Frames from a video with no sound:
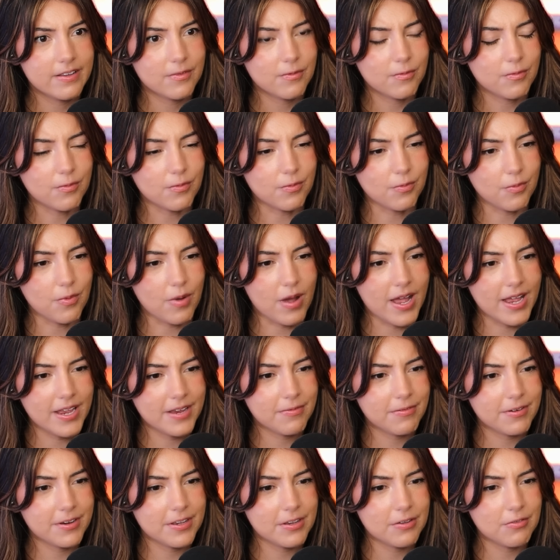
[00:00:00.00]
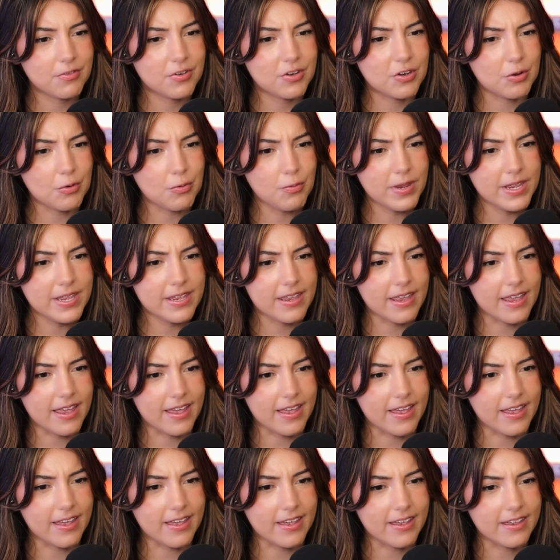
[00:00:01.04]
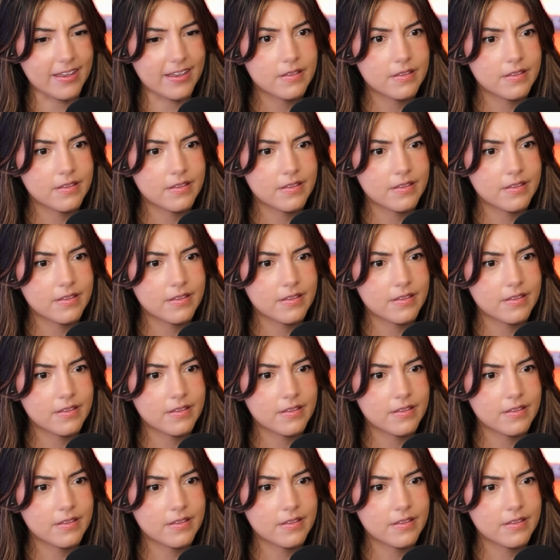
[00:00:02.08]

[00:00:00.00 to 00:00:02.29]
Why were you doing it?